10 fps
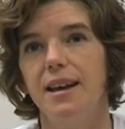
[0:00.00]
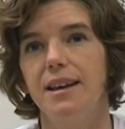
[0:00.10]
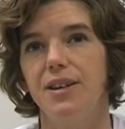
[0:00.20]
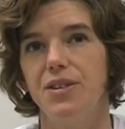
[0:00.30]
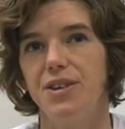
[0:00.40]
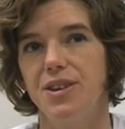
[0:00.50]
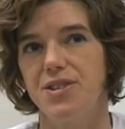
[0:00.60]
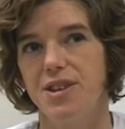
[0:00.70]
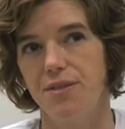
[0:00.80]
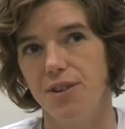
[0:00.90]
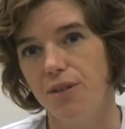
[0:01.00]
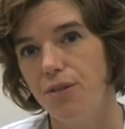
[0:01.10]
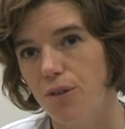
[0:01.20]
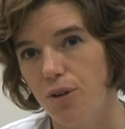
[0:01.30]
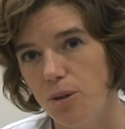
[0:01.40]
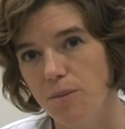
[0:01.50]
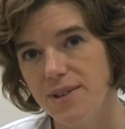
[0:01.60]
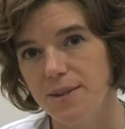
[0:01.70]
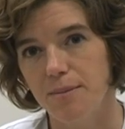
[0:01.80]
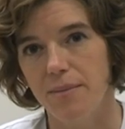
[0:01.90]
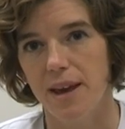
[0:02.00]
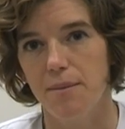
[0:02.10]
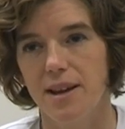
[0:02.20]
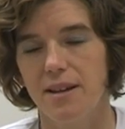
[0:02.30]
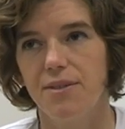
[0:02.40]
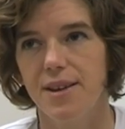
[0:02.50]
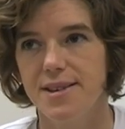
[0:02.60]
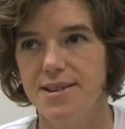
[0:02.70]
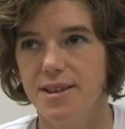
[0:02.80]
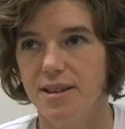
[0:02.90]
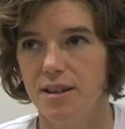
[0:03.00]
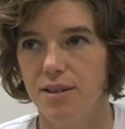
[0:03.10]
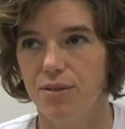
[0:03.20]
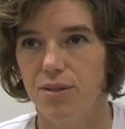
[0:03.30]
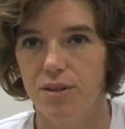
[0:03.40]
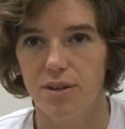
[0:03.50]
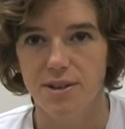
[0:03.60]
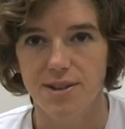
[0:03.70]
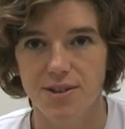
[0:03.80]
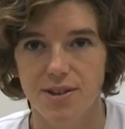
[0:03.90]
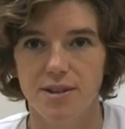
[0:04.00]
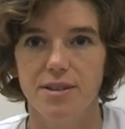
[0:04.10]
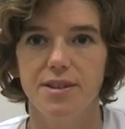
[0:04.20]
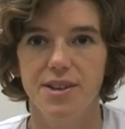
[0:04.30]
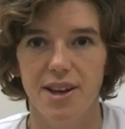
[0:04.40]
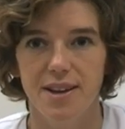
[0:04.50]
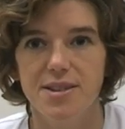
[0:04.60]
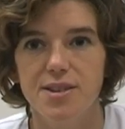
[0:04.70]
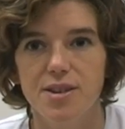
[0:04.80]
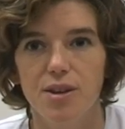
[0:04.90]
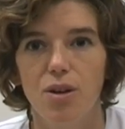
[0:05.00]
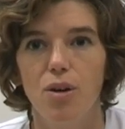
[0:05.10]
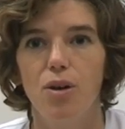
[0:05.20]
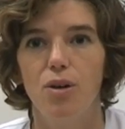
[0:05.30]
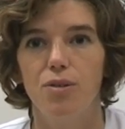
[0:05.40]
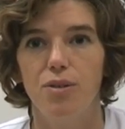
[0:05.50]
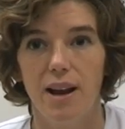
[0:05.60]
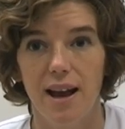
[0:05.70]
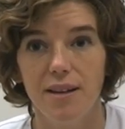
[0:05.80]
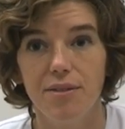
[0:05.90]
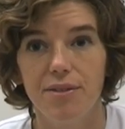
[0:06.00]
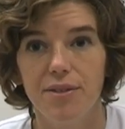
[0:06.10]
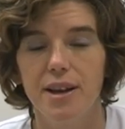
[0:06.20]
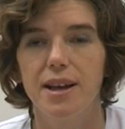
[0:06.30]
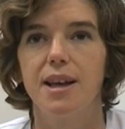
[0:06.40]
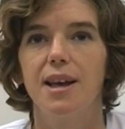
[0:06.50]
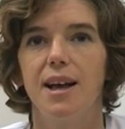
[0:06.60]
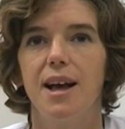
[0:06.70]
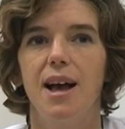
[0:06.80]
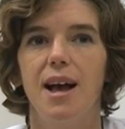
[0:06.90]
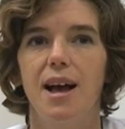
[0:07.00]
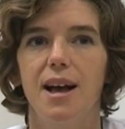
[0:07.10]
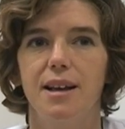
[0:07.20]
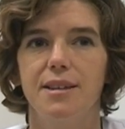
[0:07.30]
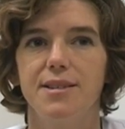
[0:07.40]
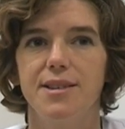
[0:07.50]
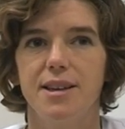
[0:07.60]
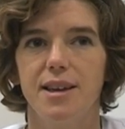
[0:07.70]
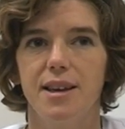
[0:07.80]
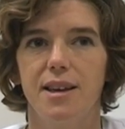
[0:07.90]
Uh, the severe forms may manifest in the first days of life, and uh,